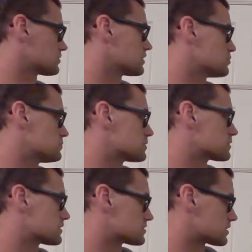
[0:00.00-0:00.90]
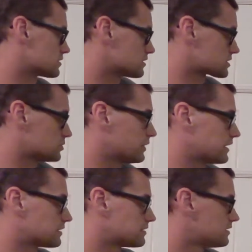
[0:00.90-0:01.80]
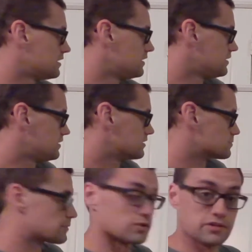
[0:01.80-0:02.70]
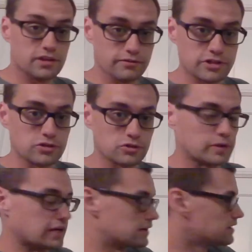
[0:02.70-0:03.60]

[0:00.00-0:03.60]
would be, because this queen, remember her, the original queen,